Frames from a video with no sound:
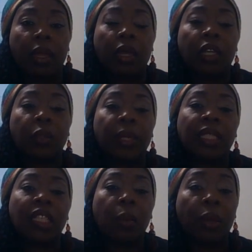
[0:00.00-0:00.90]
Because when
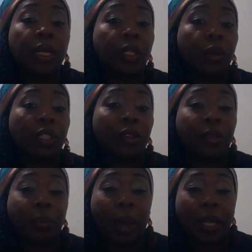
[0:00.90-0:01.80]
someone is going to
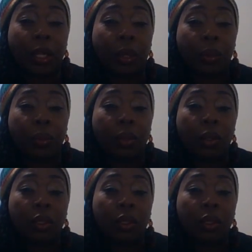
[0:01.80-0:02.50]
threaten you